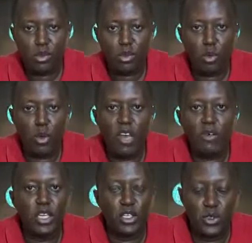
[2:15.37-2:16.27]
whenever
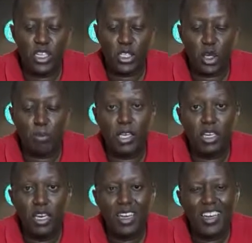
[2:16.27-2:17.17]
you're doing your shopping.
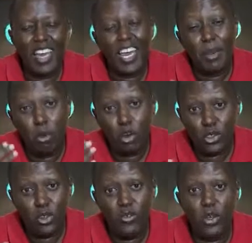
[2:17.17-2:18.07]
And more
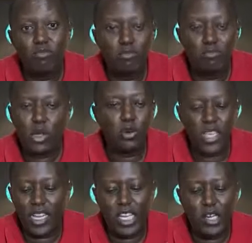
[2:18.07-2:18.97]
so even because
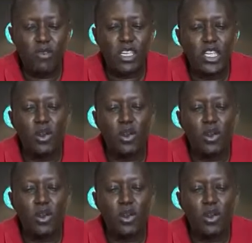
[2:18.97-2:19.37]
at the end of the day,